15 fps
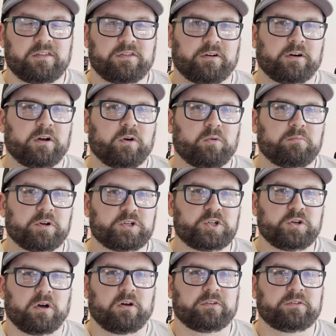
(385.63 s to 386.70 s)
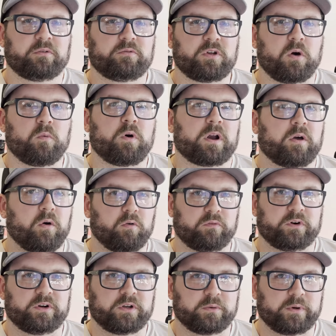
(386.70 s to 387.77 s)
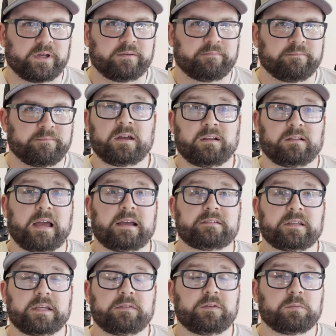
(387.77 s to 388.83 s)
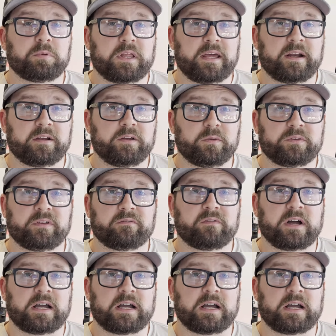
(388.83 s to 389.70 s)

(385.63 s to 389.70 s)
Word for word: thorough, but you also don't want to overdo it. Lastly, if you plan on using